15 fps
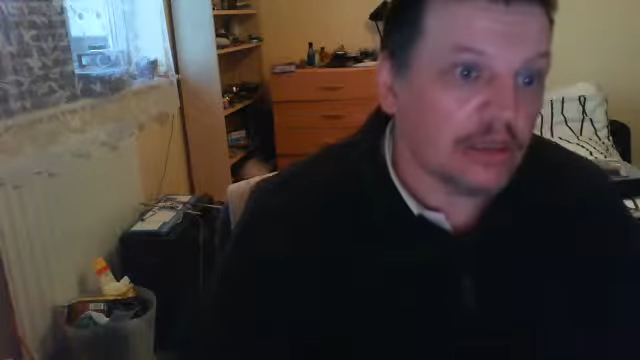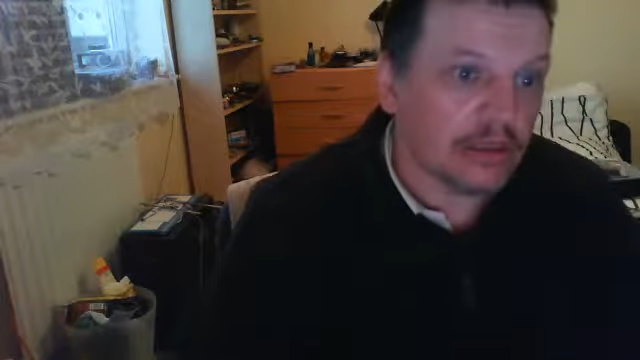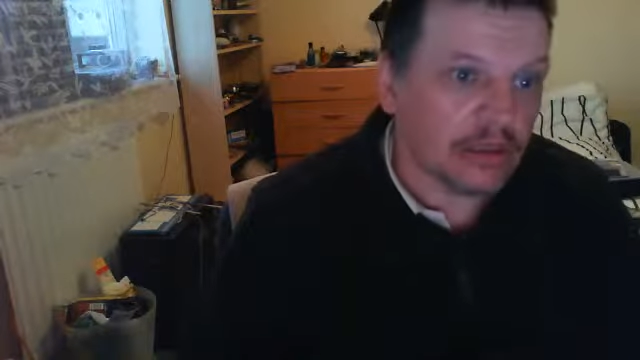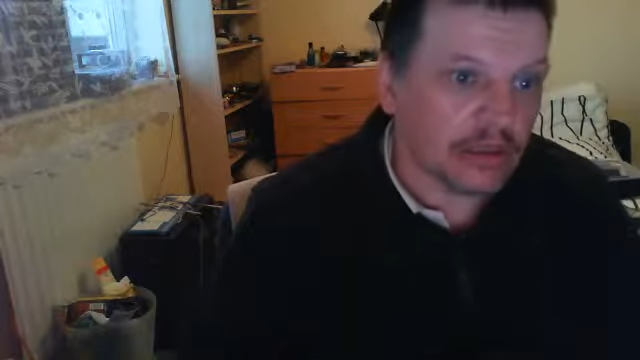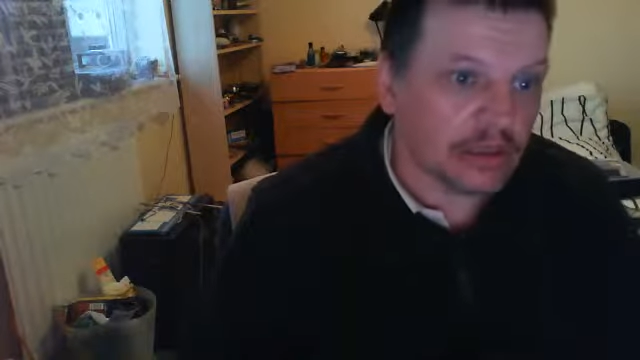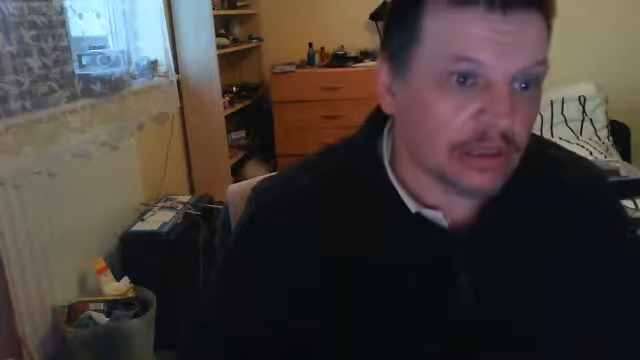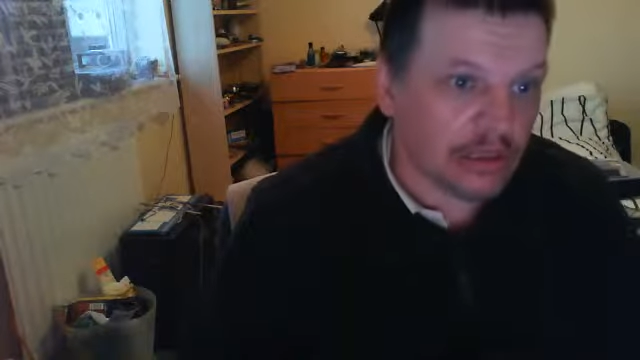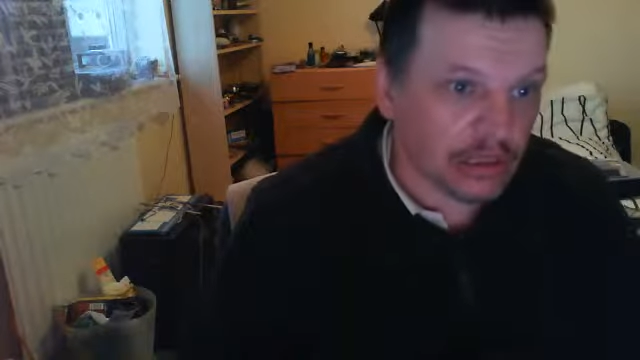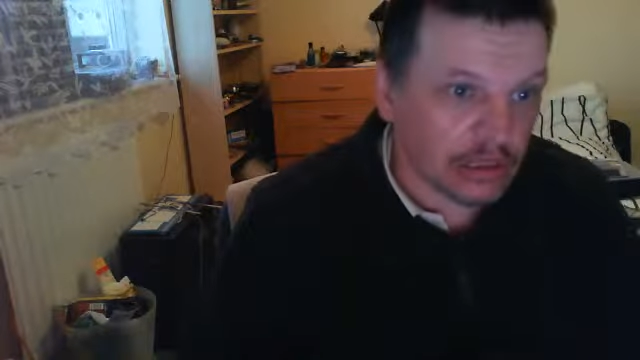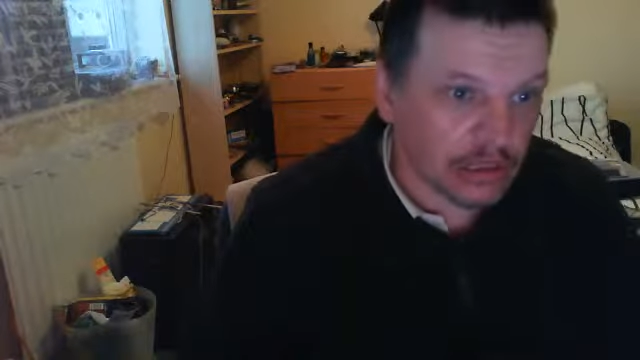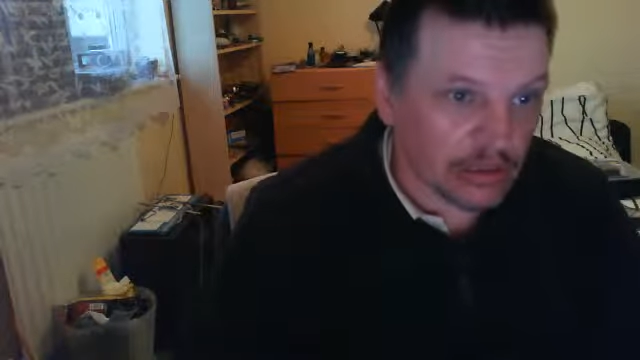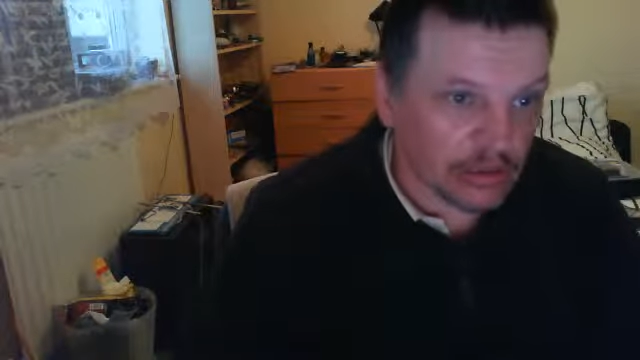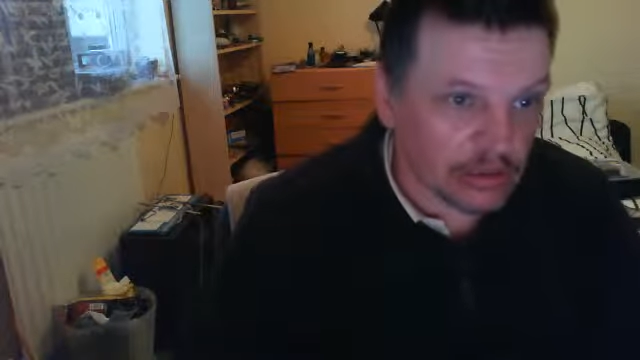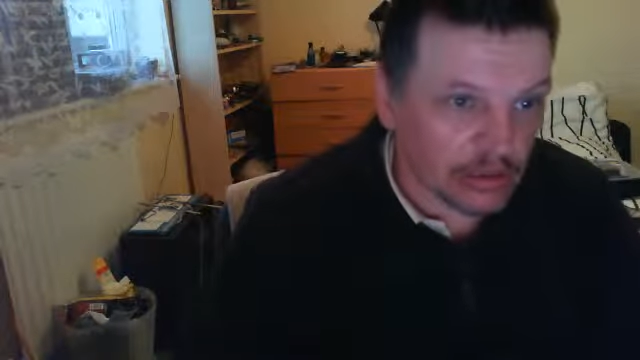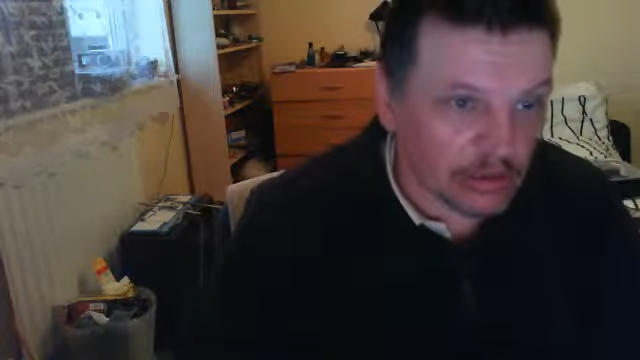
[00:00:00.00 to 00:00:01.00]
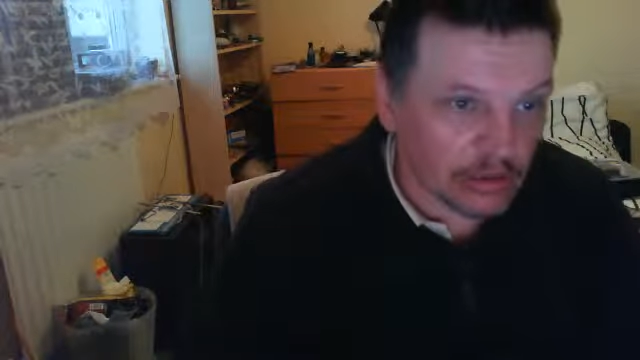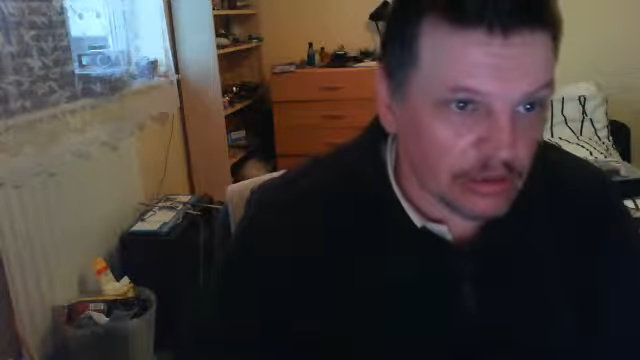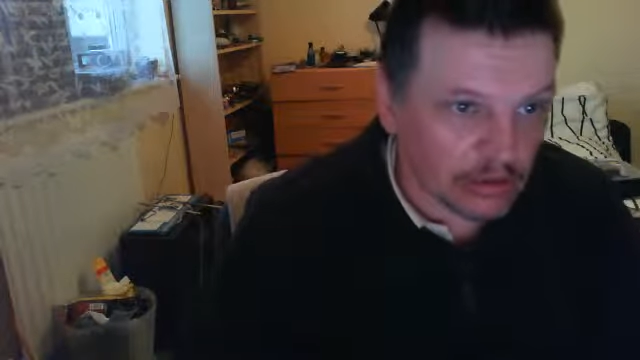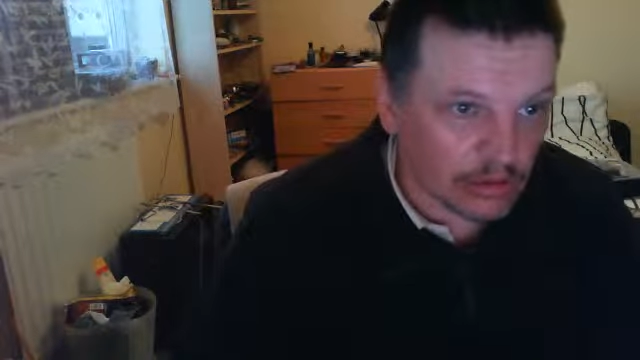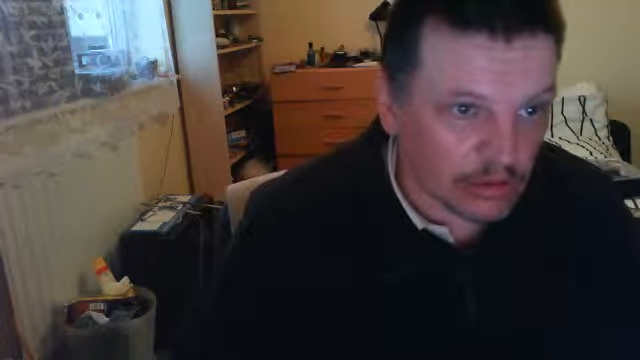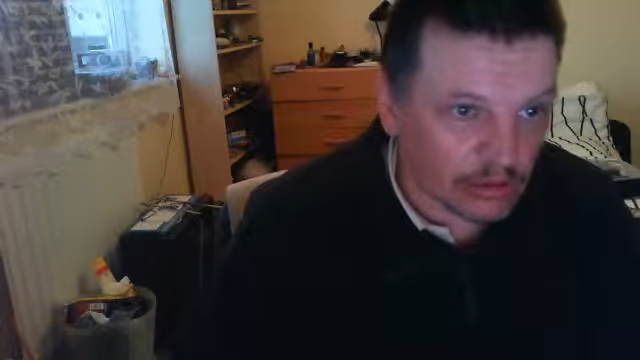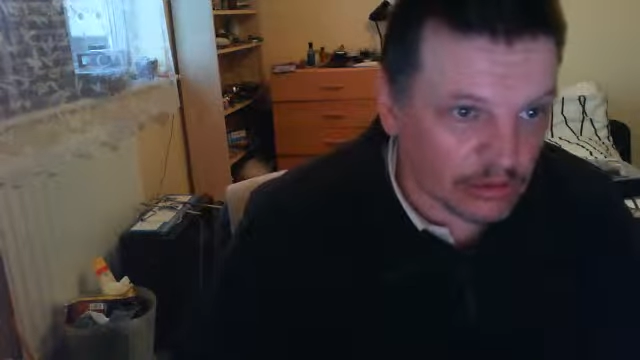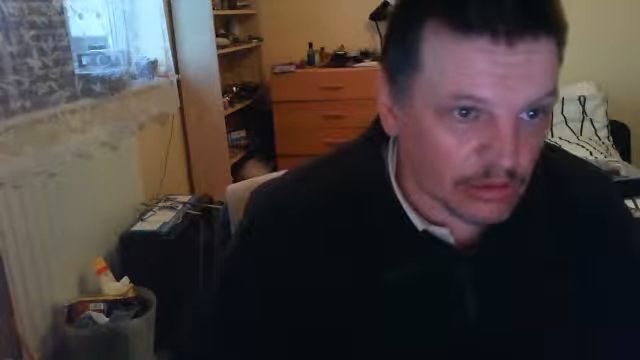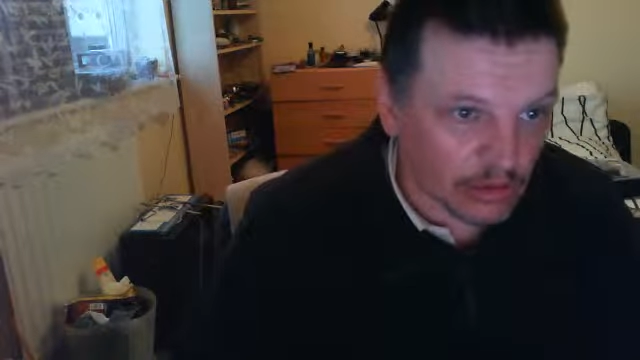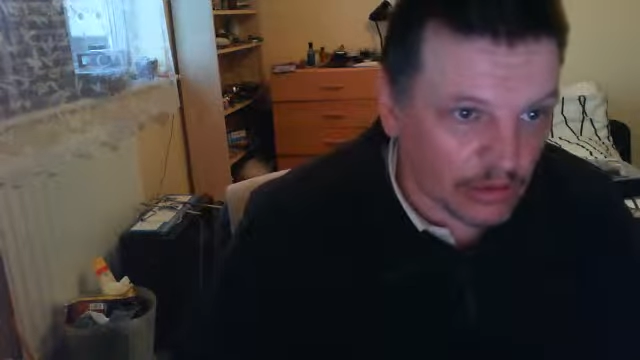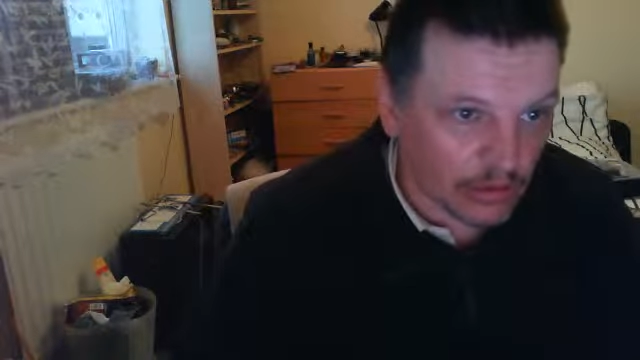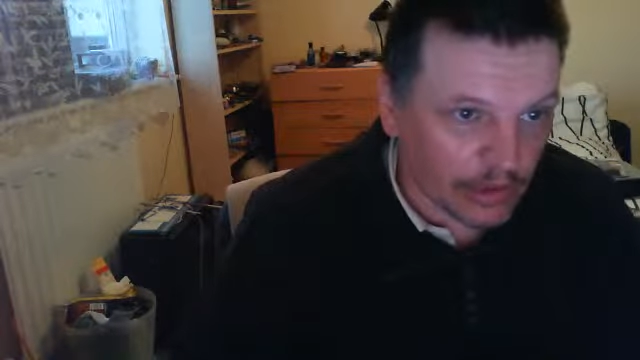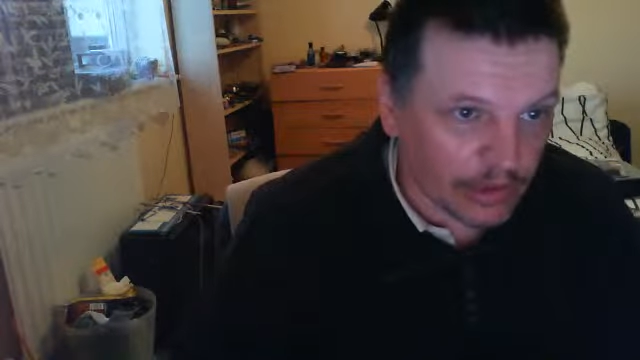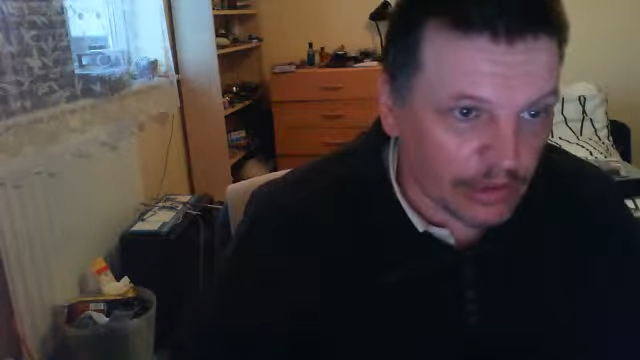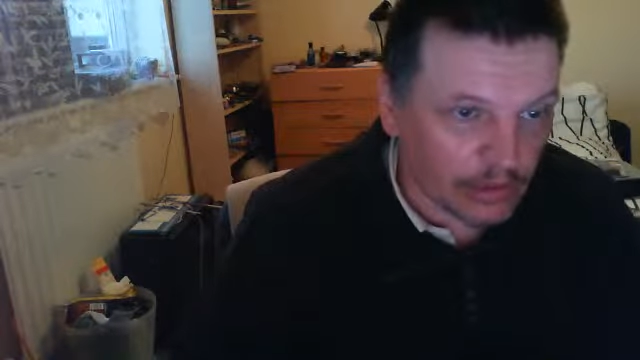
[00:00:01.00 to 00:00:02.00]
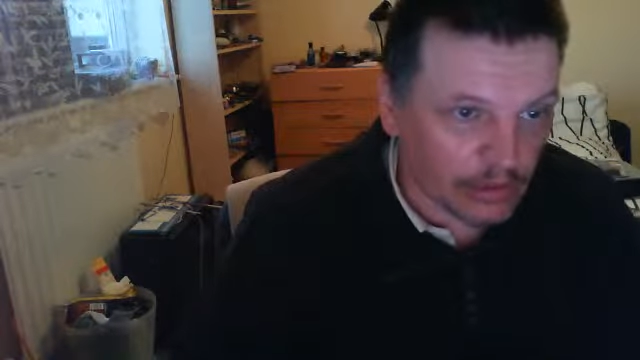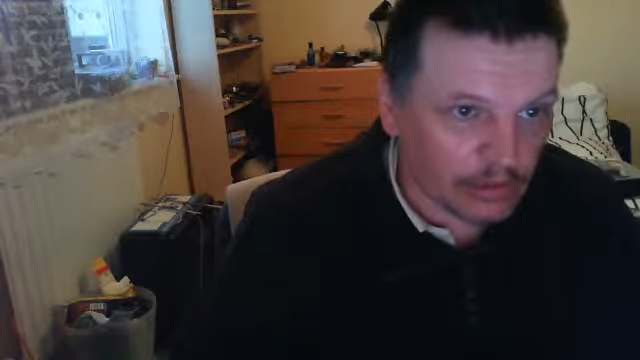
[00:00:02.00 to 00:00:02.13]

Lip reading: they'll stick it in the dye,